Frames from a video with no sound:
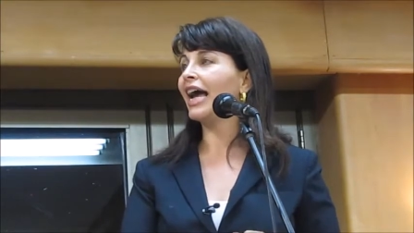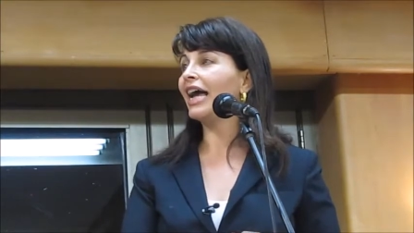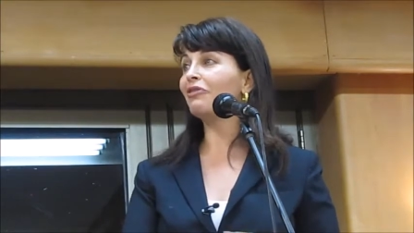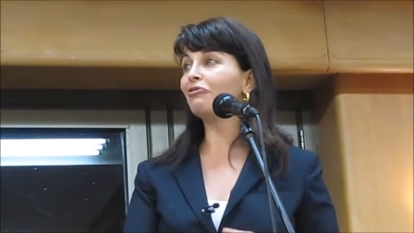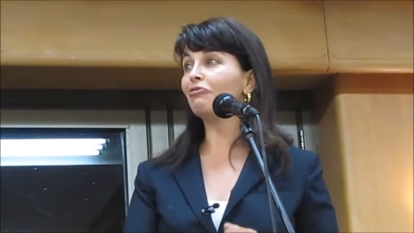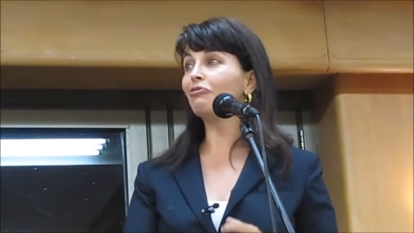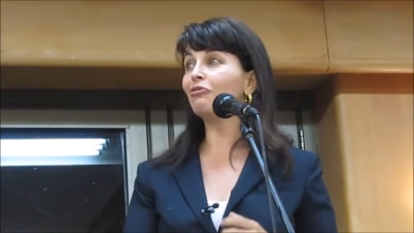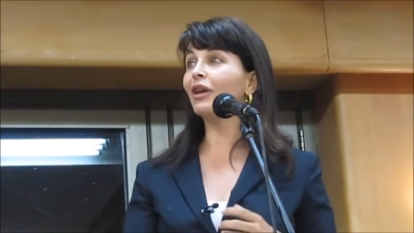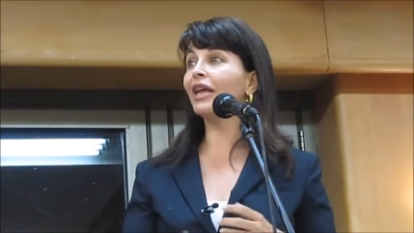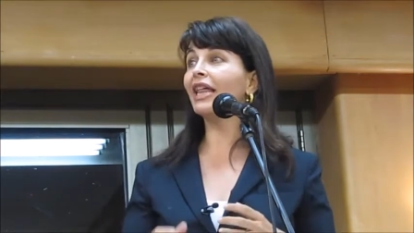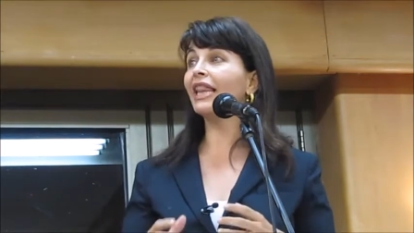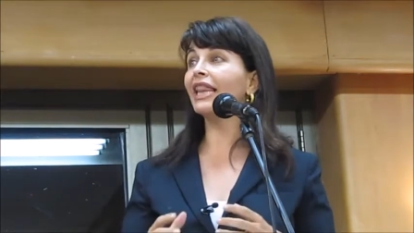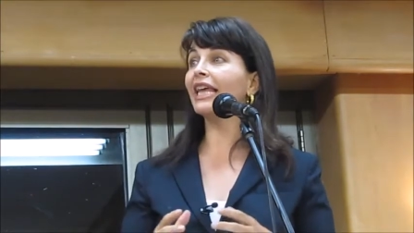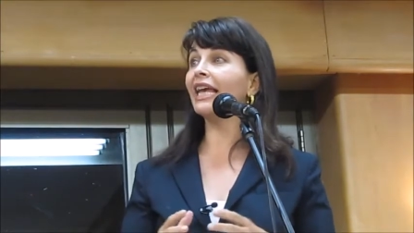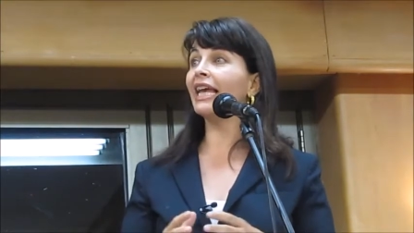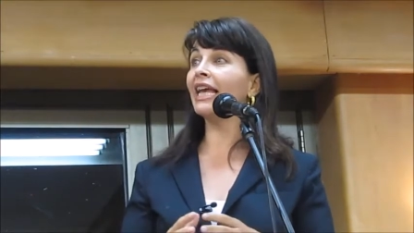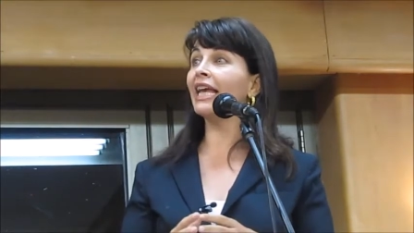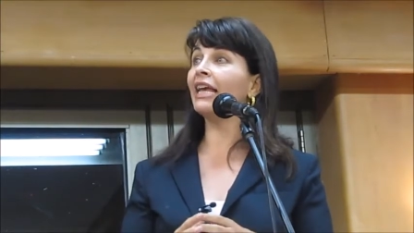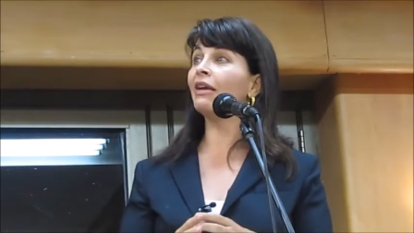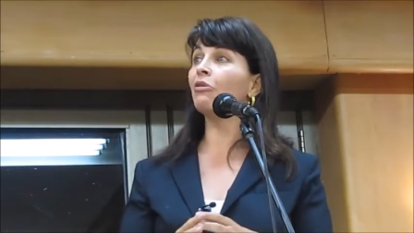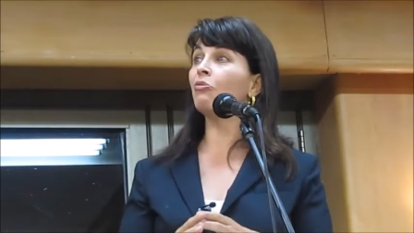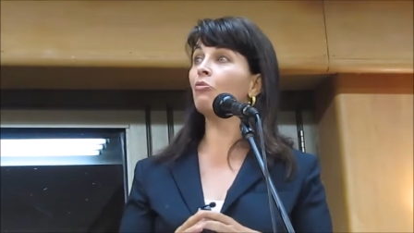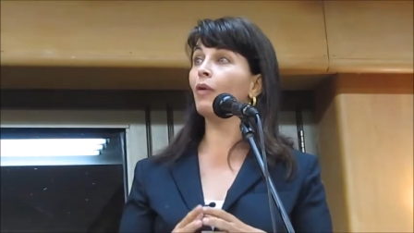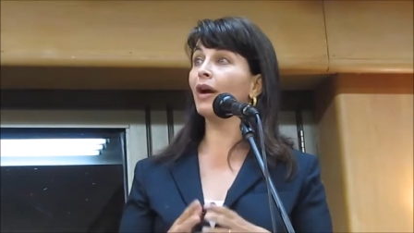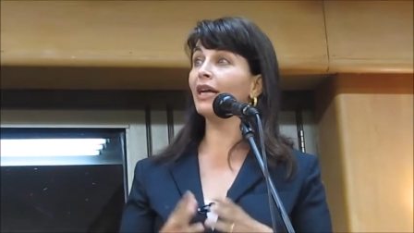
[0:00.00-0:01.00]
and
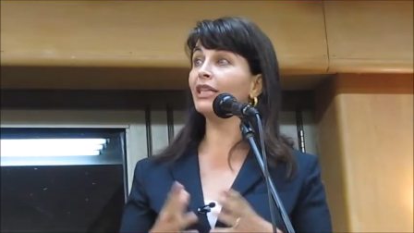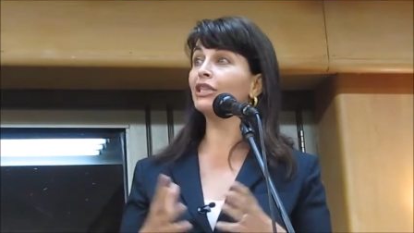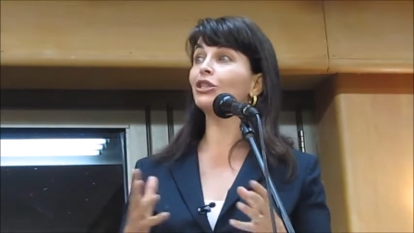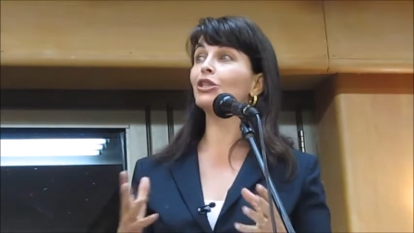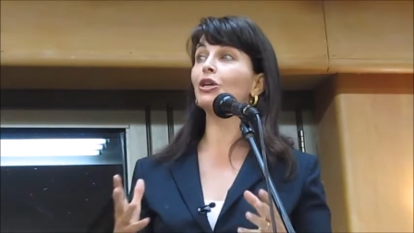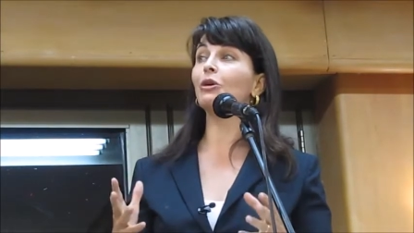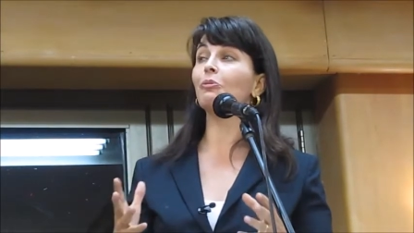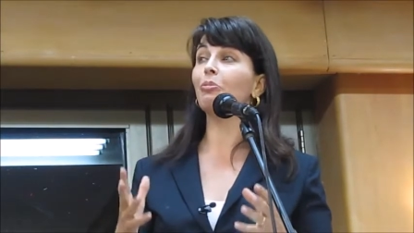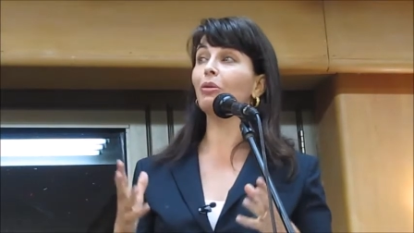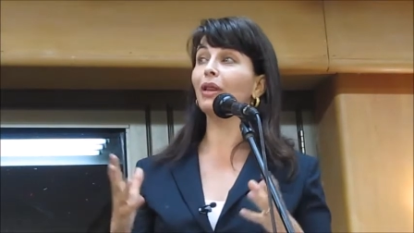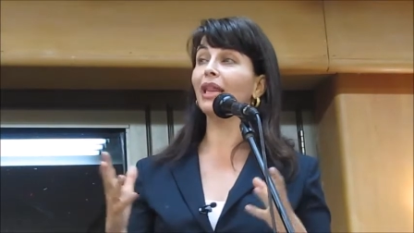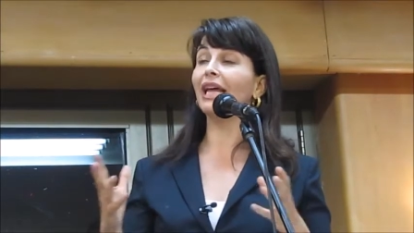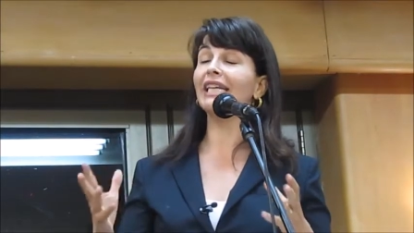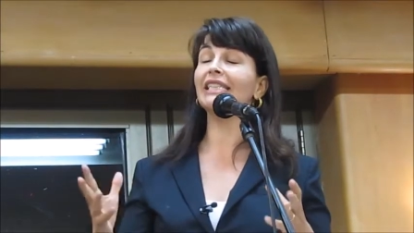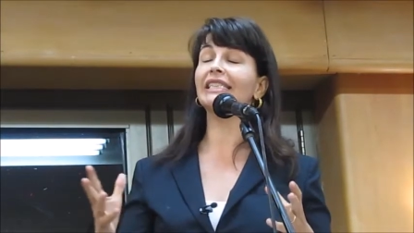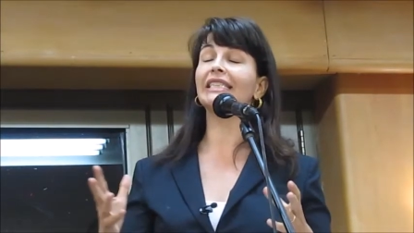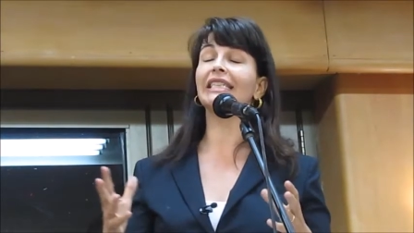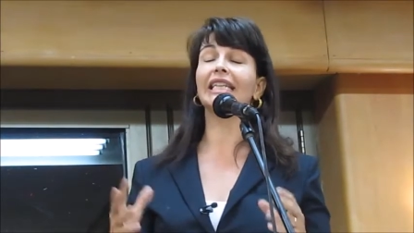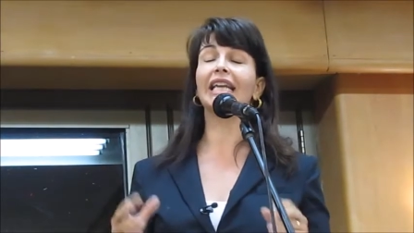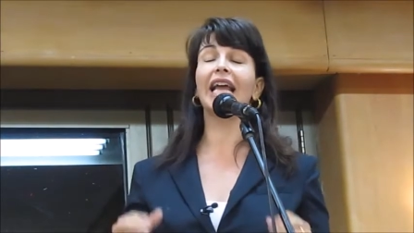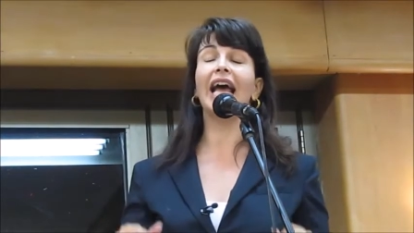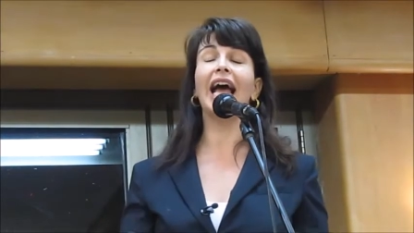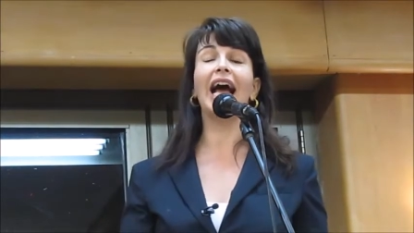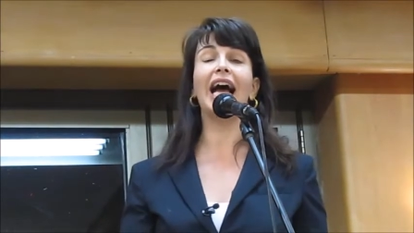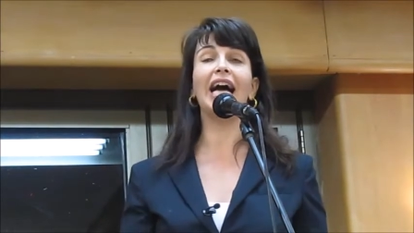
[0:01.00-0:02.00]
really went to a place
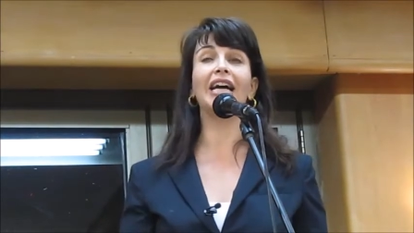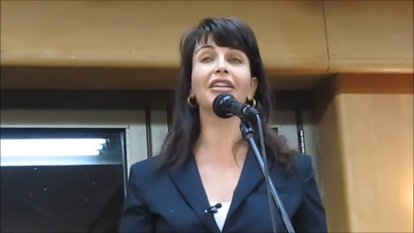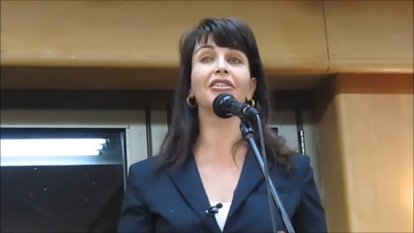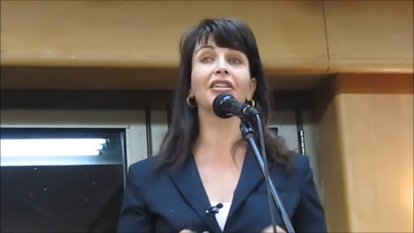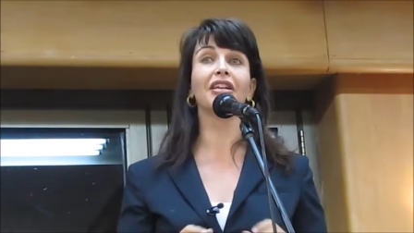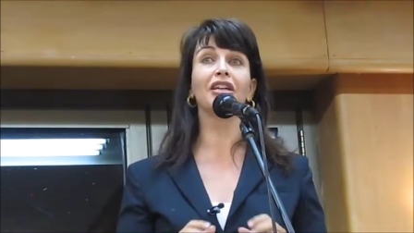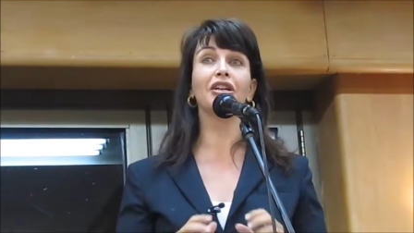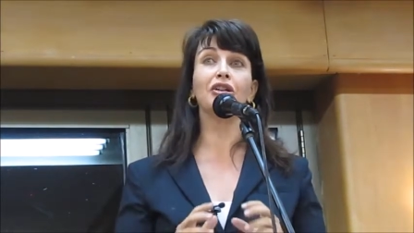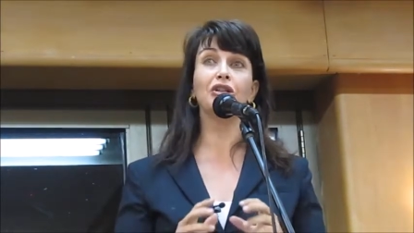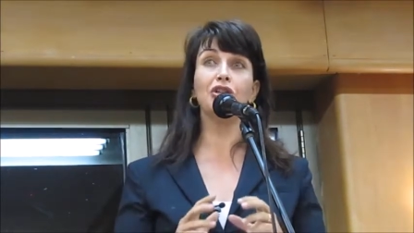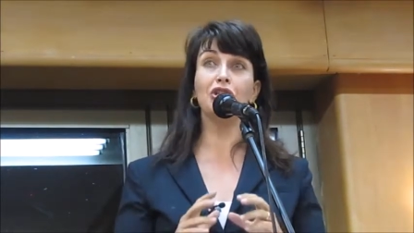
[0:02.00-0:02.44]
that had